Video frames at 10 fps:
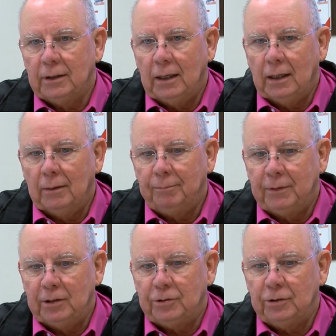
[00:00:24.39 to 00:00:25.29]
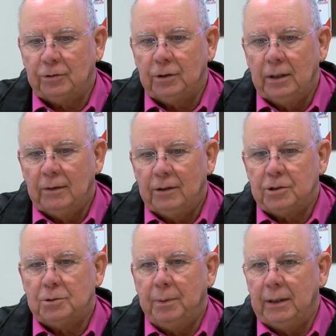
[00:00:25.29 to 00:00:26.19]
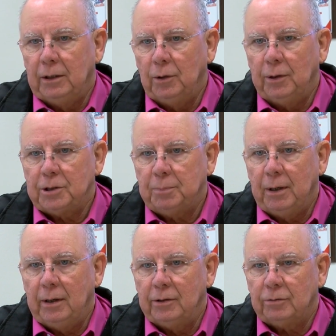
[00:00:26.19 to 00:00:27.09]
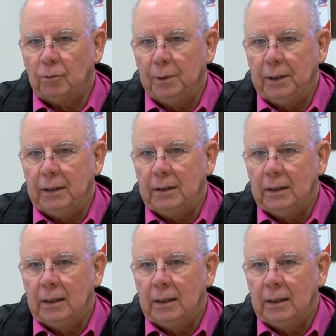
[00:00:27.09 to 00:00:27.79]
Uh, this is this has been a new experience for me.